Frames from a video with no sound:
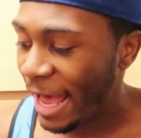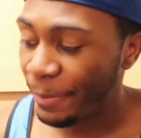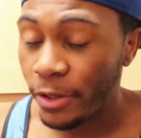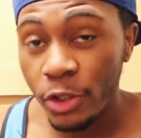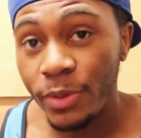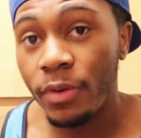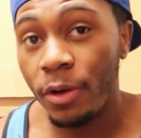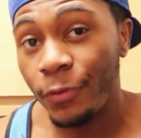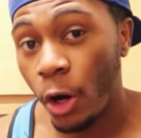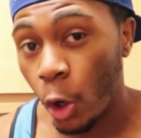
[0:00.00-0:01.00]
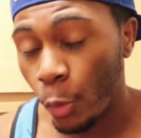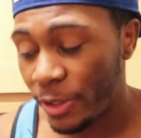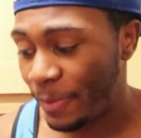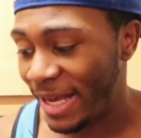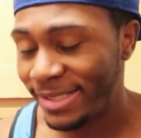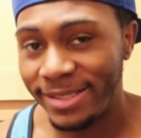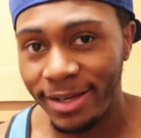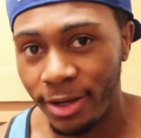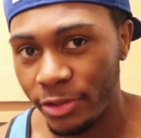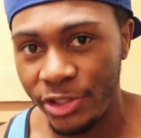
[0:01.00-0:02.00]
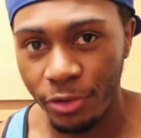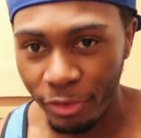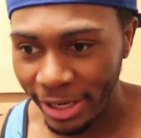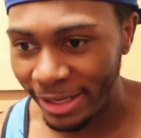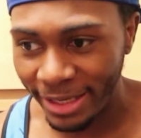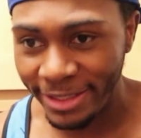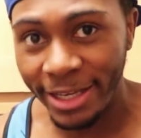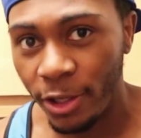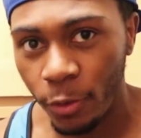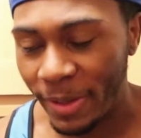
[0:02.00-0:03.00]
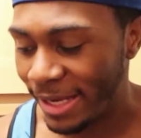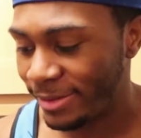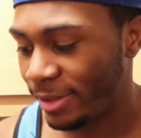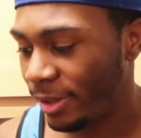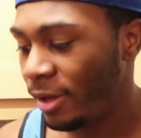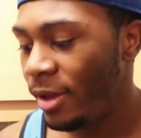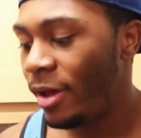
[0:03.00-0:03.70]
And because we've gone for whole wheat pasta, not just your regular yellow pasta,